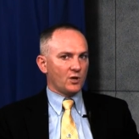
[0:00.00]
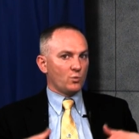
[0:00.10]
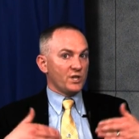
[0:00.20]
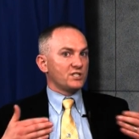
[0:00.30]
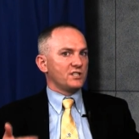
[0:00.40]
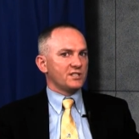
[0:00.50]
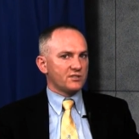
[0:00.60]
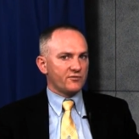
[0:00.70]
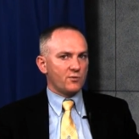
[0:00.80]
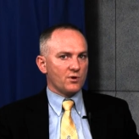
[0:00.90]
wish list
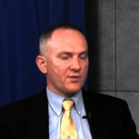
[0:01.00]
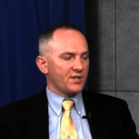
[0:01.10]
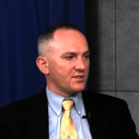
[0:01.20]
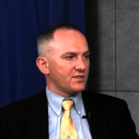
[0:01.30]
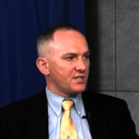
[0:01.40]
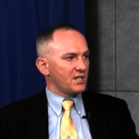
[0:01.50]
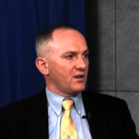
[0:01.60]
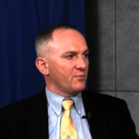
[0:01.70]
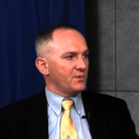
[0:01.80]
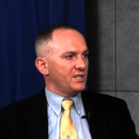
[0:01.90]
for things that state
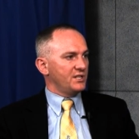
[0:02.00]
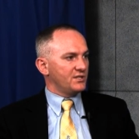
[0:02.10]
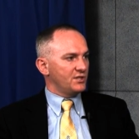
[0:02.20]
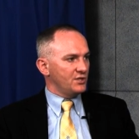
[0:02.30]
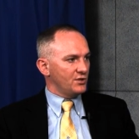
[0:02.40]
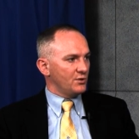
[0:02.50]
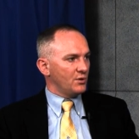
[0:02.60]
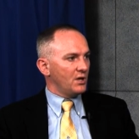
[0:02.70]
government needs to do